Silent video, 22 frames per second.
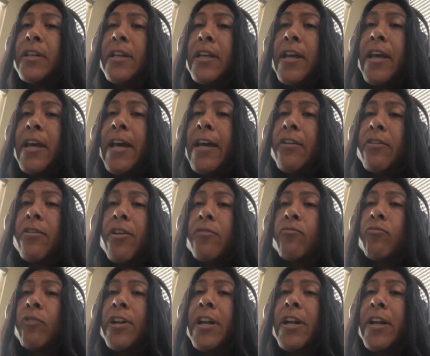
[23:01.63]
and hurt
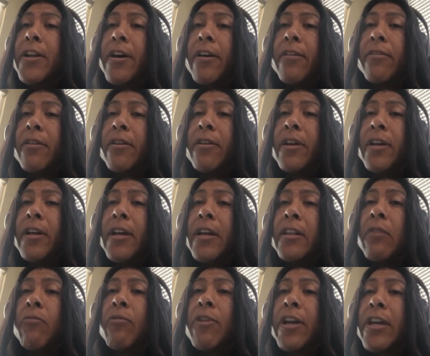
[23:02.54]
one another,
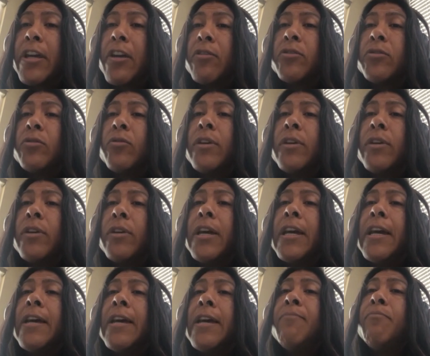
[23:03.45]
that we're here to
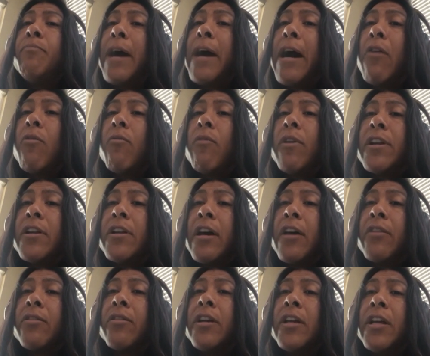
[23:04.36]
empower one
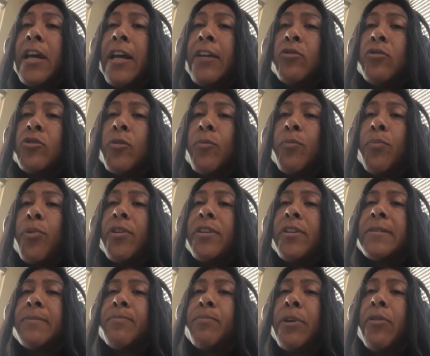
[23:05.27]
another and to support
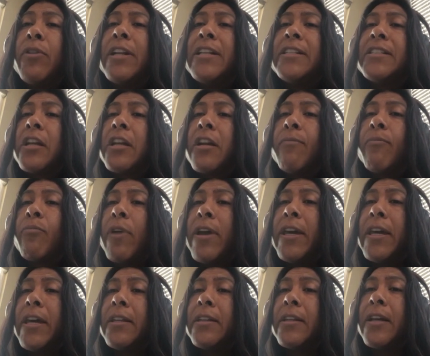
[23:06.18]
spirit instead of
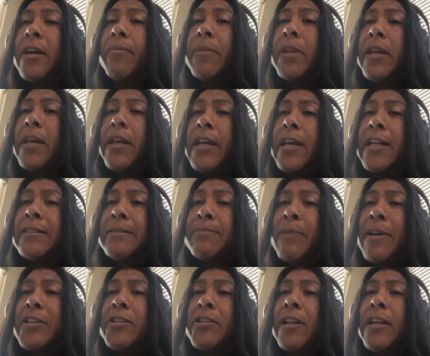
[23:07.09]
breaking them,
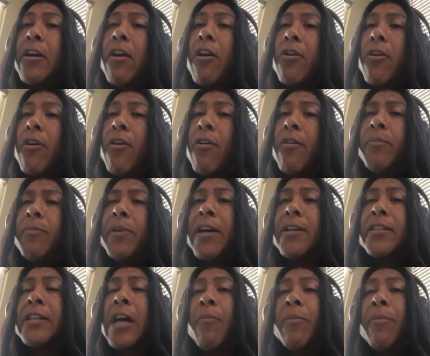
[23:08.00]
especially our own,
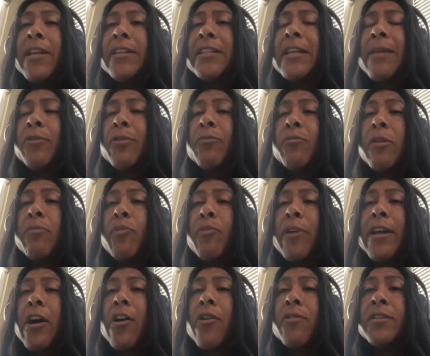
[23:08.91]
because how many times do we
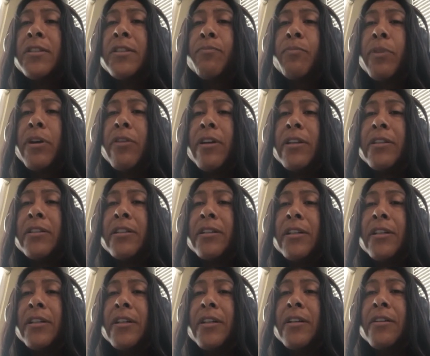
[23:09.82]
break our own spirit?
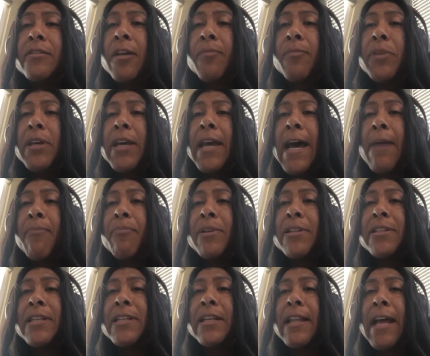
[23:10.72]
Something
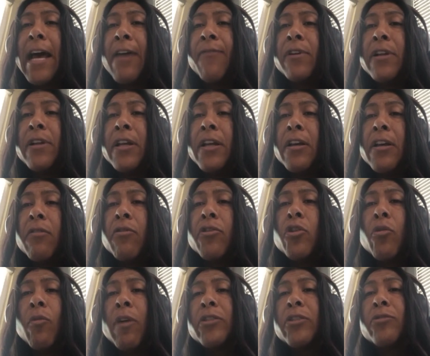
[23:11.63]
happens in life, we
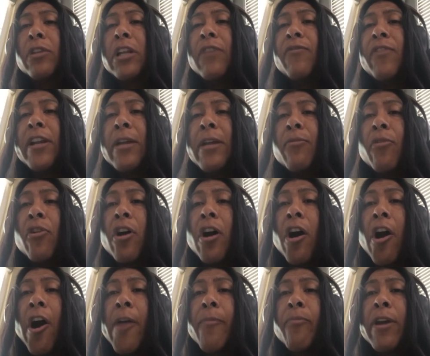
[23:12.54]
don't want to live anymore.
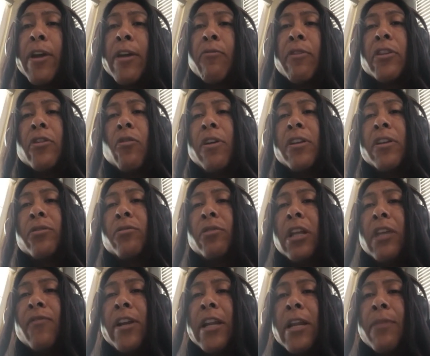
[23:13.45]
Heartbreak, we don't want to
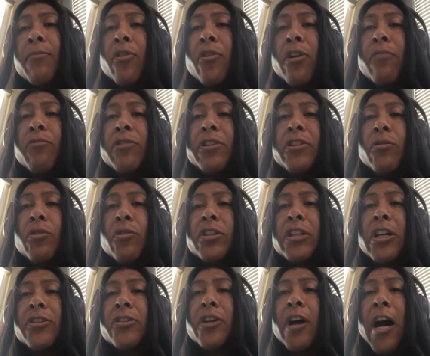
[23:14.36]
live anymore. We lose
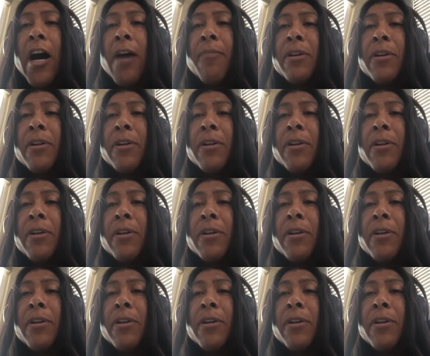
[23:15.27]
a job,